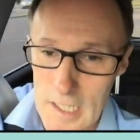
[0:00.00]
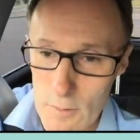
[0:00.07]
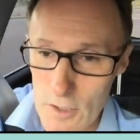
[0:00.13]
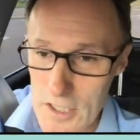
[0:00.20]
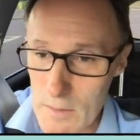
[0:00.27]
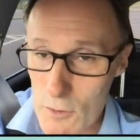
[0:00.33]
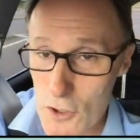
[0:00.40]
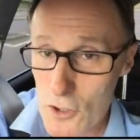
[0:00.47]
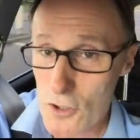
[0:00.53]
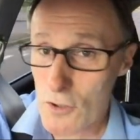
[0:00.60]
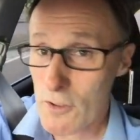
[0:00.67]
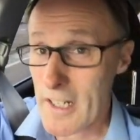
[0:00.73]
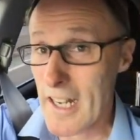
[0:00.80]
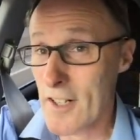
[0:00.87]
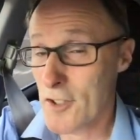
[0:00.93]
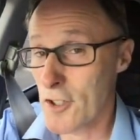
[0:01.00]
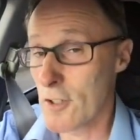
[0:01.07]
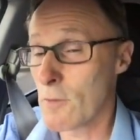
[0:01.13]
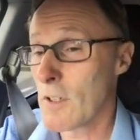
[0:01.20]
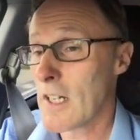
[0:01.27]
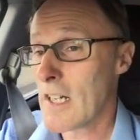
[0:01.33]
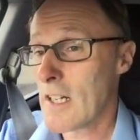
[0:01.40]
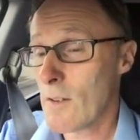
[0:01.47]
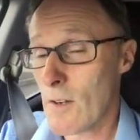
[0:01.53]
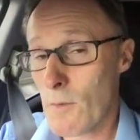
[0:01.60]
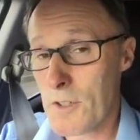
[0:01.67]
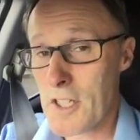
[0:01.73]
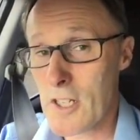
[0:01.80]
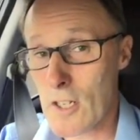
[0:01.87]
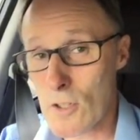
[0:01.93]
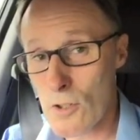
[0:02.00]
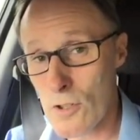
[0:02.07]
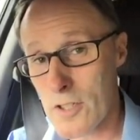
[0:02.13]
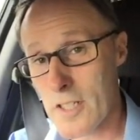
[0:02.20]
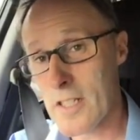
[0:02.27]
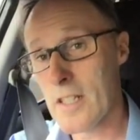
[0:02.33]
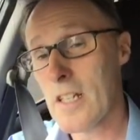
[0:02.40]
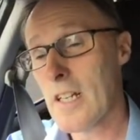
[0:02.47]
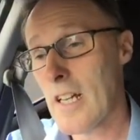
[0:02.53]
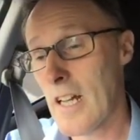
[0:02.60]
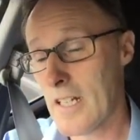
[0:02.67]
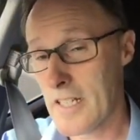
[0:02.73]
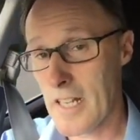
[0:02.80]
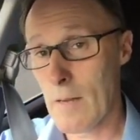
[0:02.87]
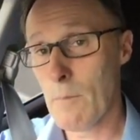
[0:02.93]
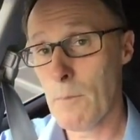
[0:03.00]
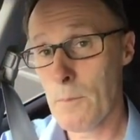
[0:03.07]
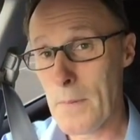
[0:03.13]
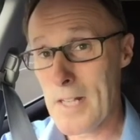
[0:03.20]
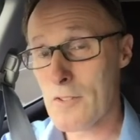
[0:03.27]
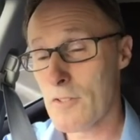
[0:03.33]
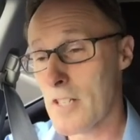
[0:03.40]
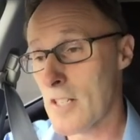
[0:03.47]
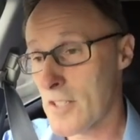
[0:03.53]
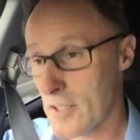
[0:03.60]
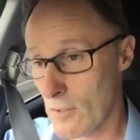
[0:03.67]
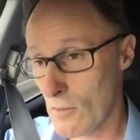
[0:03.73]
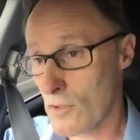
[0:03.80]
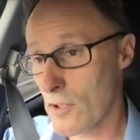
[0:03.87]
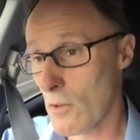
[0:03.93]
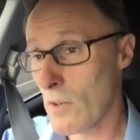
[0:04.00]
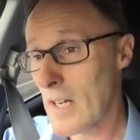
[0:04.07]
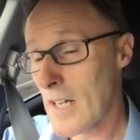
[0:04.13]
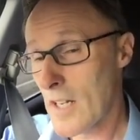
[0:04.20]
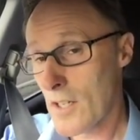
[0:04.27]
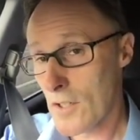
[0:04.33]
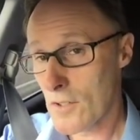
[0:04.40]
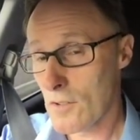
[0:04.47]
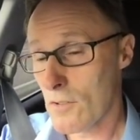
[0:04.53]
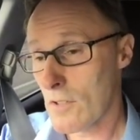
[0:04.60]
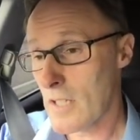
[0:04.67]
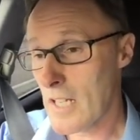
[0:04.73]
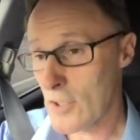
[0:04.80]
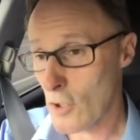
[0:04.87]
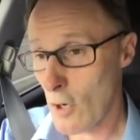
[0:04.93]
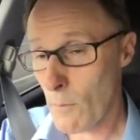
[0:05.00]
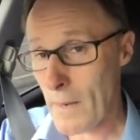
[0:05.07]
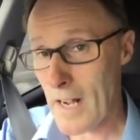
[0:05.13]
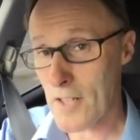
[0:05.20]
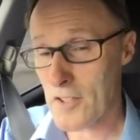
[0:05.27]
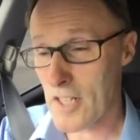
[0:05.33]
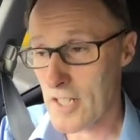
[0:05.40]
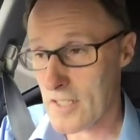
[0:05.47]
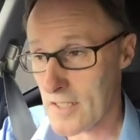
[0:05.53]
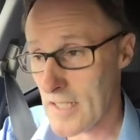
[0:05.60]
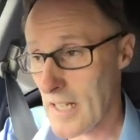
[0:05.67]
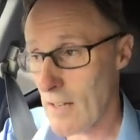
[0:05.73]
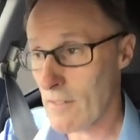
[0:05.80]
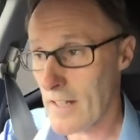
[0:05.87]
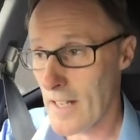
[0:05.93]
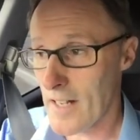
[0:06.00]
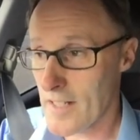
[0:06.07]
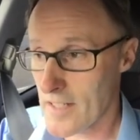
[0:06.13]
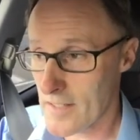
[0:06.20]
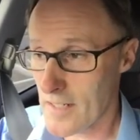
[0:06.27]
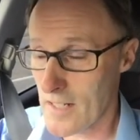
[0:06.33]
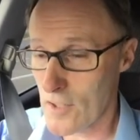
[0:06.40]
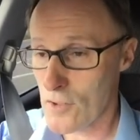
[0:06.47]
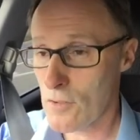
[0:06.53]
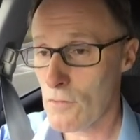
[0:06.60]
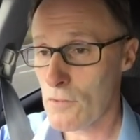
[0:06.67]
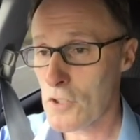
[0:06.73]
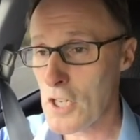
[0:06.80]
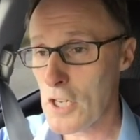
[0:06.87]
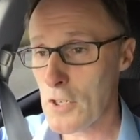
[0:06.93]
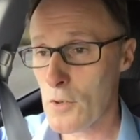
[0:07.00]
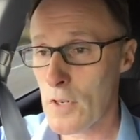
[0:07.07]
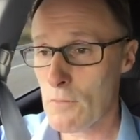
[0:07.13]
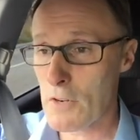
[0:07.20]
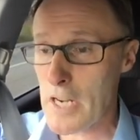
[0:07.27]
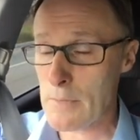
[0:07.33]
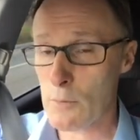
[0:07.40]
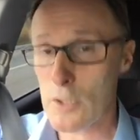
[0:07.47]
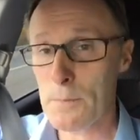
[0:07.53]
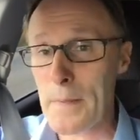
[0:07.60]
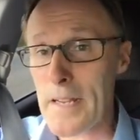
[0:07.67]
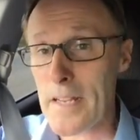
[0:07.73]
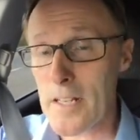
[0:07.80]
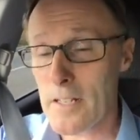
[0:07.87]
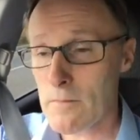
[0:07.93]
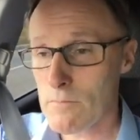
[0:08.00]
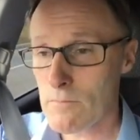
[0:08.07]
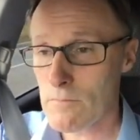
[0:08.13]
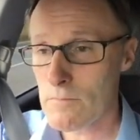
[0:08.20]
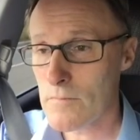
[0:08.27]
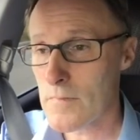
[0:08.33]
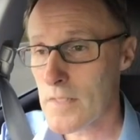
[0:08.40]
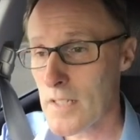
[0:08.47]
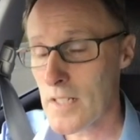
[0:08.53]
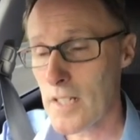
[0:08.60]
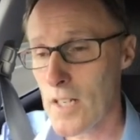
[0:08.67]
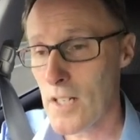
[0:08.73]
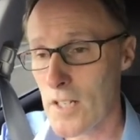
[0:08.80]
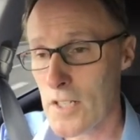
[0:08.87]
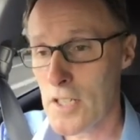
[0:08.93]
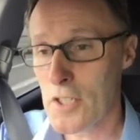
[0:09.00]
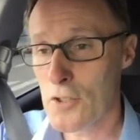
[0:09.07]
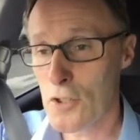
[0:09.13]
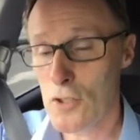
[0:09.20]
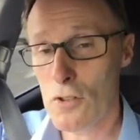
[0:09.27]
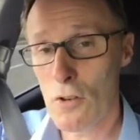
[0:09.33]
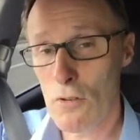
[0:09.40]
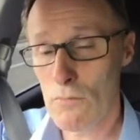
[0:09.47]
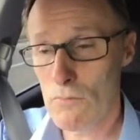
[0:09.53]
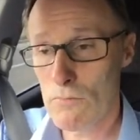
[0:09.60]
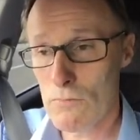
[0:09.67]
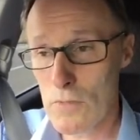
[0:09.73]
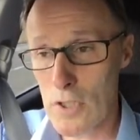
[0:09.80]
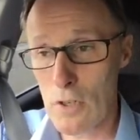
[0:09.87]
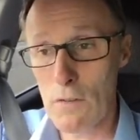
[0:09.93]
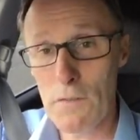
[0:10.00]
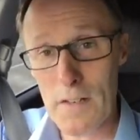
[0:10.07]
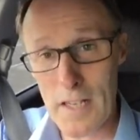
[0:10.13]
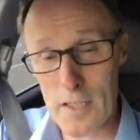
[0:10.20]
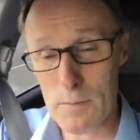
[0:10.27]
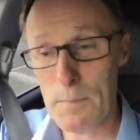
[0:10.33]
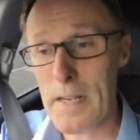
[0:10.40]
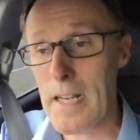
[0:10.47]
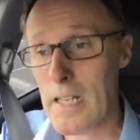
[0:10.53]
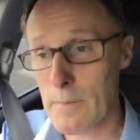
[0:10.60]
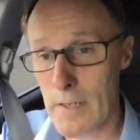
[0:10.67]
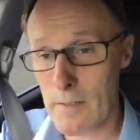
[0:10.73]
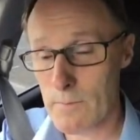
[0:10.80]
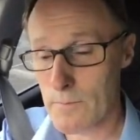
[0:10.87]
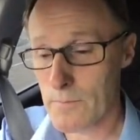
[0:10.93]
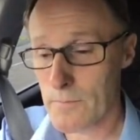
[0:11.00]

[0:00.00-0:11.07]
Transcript: which I'm sure you'll get to when you're learning and you get better at your skill. So let's go back to this tailgating then. So, so you're doing a reasonable speed, you just, you know, for that speed limit.